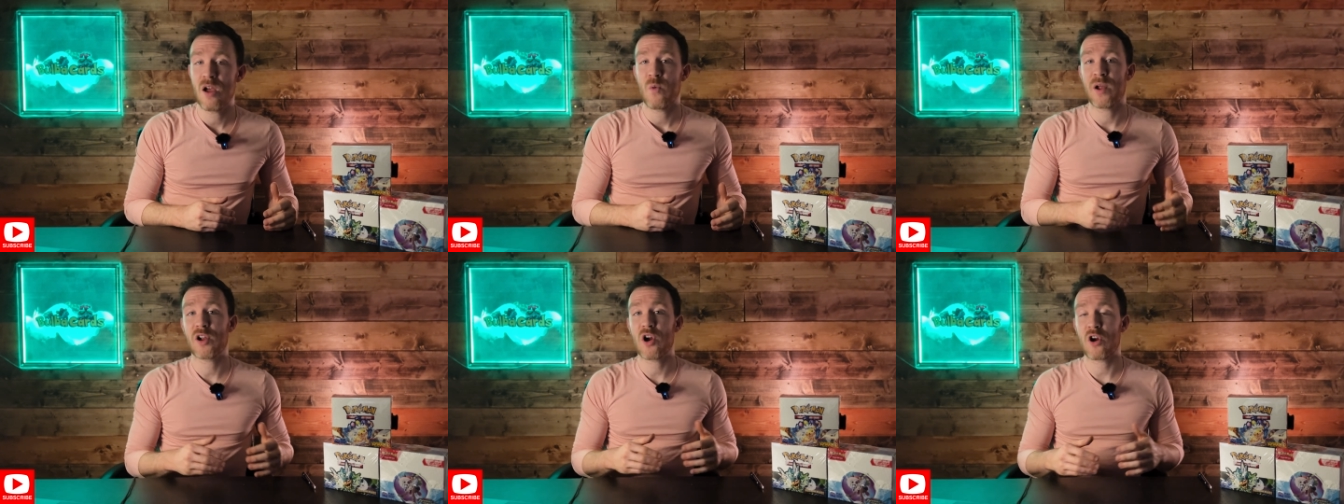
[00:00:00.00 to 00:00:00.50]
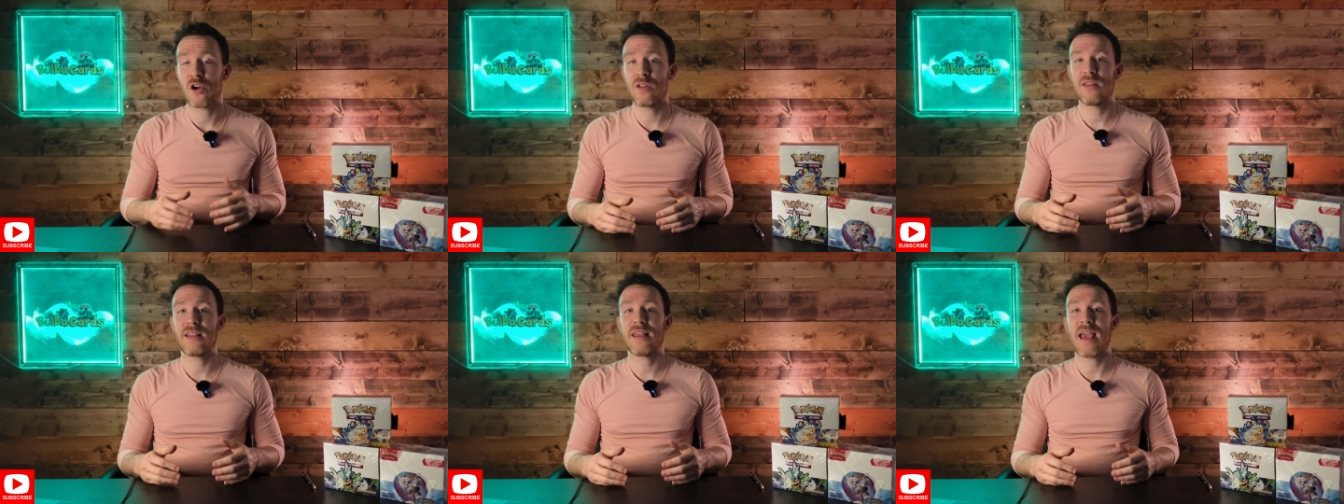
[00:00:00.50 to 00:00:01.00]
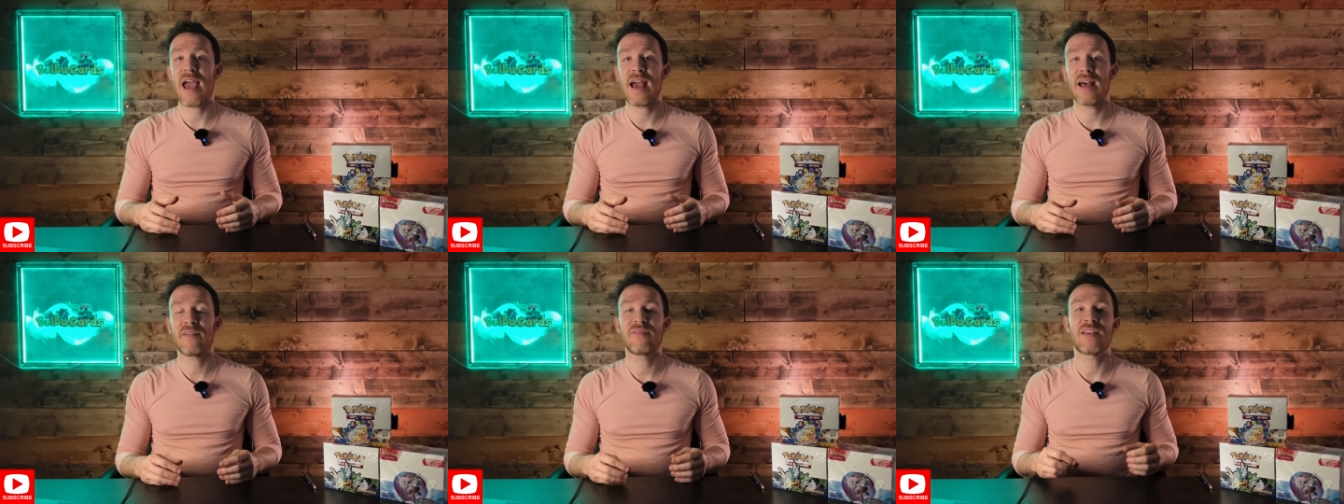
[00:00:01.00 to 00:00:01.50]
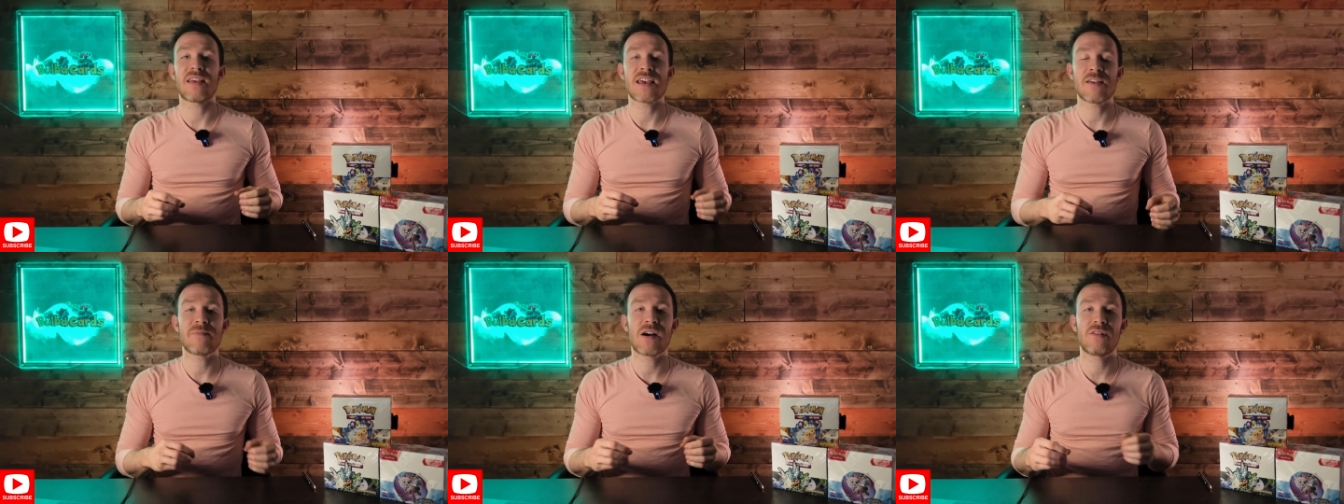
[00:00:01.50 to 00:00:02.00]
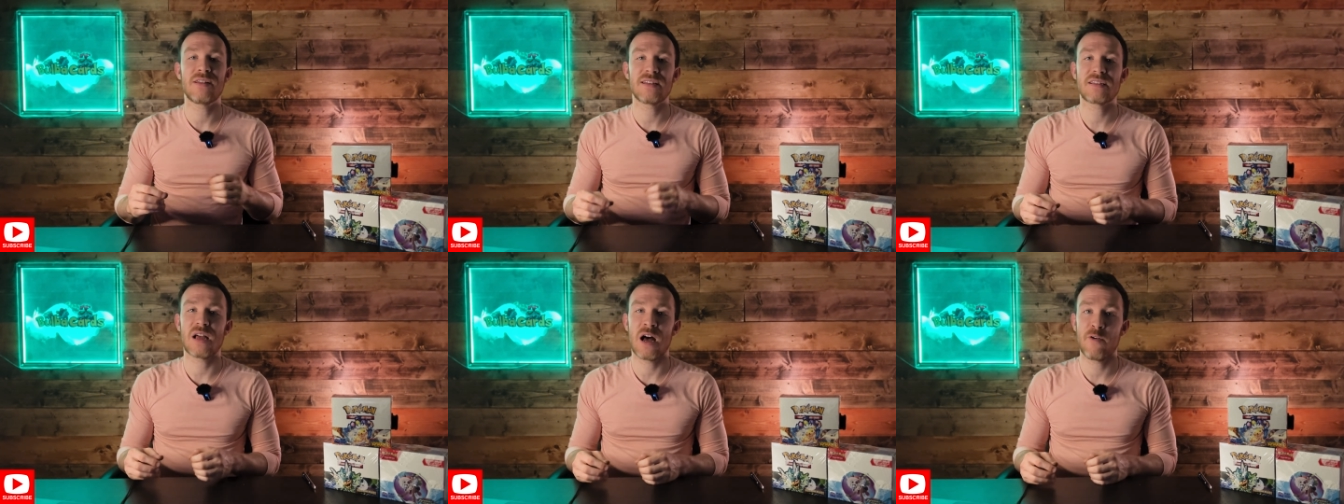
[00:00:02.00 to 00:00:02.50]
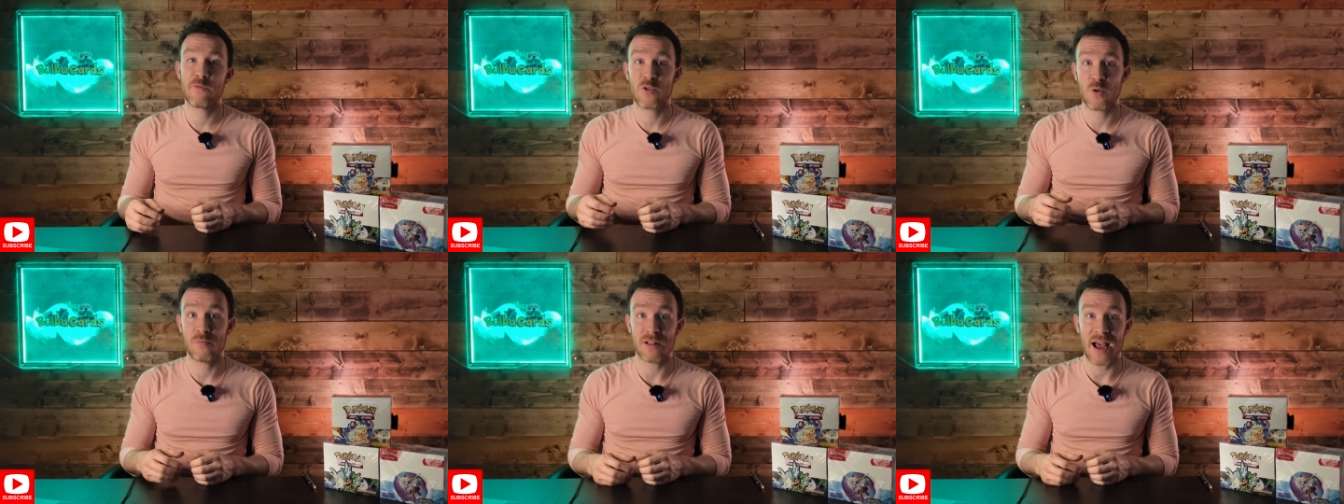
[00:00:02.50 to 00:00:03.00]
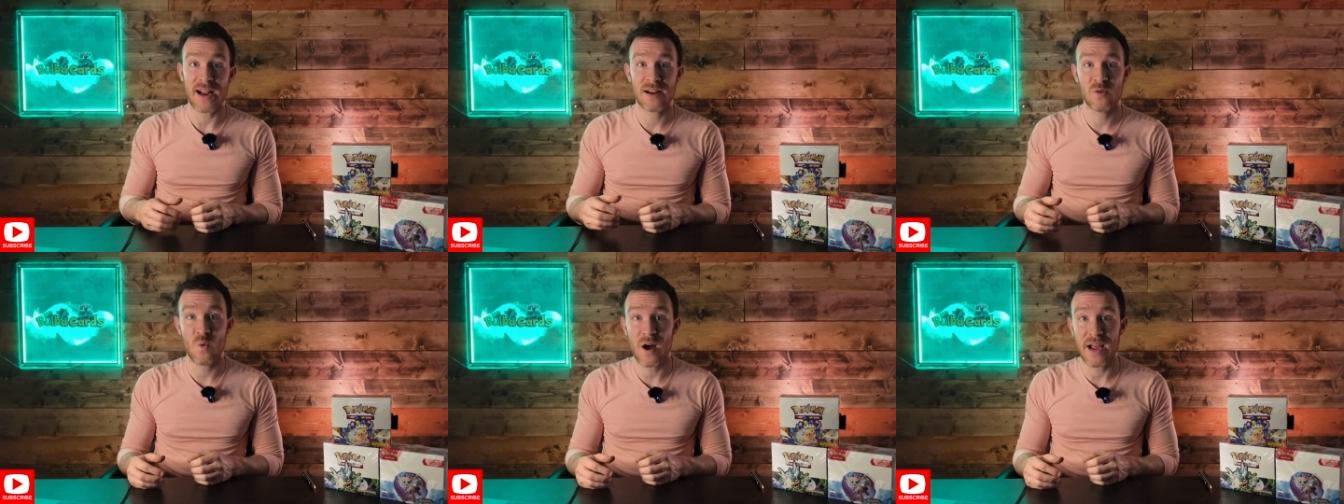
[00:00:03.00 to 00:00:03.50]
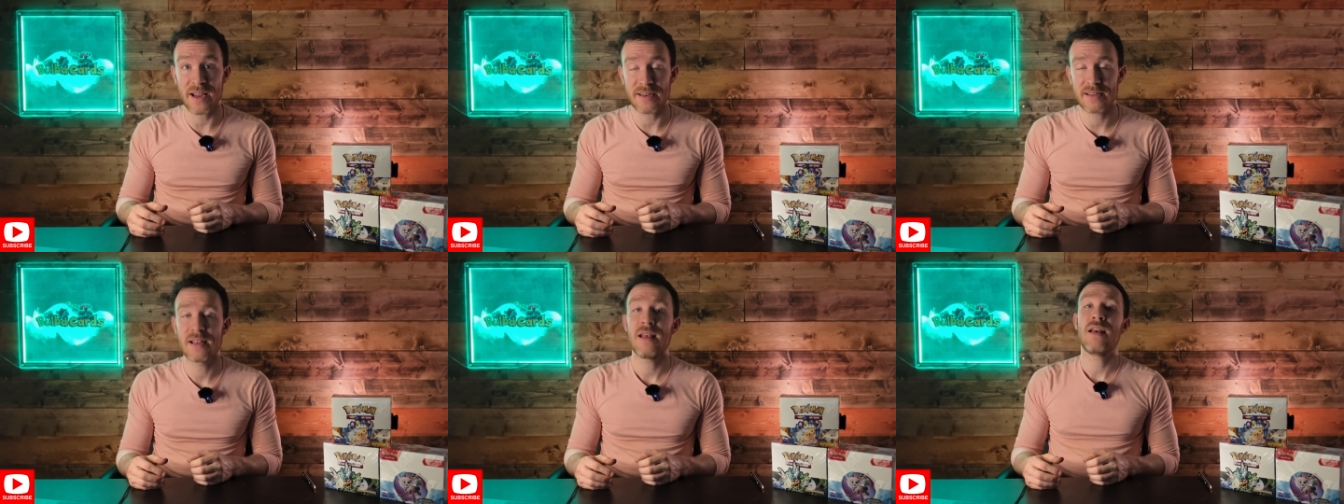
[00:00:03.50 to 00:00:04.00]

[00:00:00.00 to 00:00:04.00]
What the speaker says: We currently have the email list up for Black and White.